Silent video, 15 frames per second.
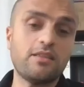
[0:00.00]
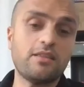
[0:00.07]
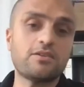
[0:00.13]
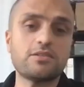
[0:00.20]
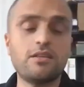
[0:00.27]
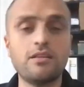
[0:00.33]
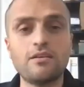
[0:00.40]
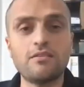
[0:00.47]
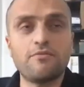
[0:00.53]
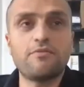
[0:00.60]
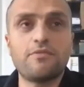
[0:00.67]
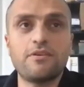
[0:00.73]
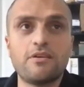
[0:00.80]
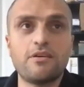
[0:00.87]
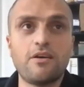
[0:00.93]
a lot of
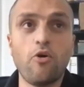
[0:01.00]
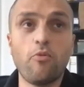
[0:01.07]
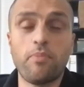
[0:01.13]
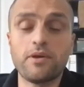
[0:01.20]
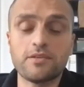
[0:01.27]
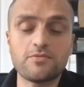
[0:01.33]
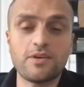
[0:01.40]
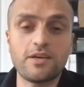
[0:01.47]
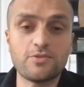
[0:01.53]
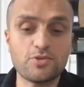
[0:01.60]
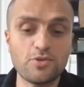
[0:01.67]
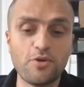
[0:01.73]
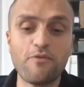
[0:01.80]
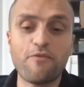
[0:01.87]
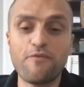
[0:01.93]
OPEX, right? So
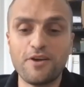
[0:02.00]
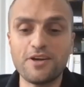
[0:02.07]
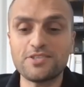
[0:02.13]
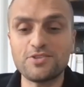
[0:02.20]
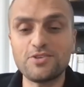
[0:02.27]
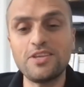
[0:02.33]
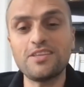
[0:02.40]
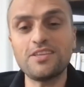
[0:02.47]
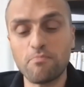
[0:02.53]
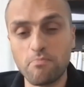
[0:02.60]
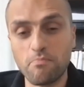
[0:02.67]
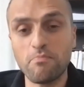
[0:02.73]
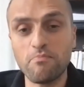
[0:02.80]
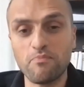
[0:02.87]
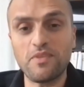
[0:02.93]
first you need
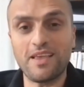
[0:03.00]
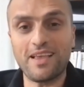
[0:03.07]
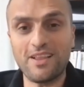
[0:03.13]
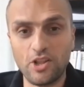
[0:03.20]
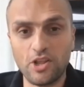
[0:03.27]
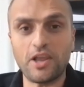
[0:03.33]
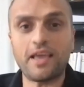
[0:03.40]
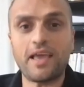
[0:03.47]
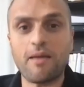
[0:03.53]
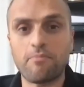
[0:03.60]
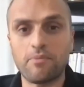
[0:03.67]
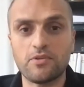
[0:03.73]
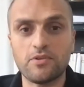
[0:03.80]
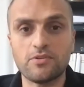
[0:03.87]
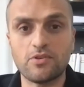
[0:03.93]
a lot of
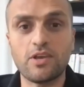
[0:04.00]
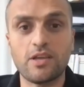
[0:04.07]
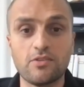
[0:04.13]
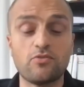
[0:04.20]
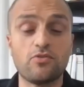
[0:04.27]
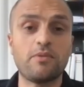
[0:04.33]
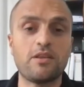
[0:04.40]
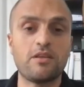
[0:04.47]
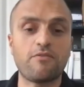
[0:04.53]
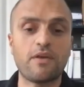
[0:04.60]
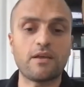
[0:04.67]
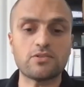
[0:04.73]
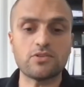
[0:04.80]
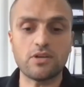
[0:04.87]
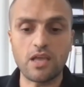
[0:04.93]
capital to get into
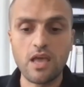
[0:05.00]
manufacturing.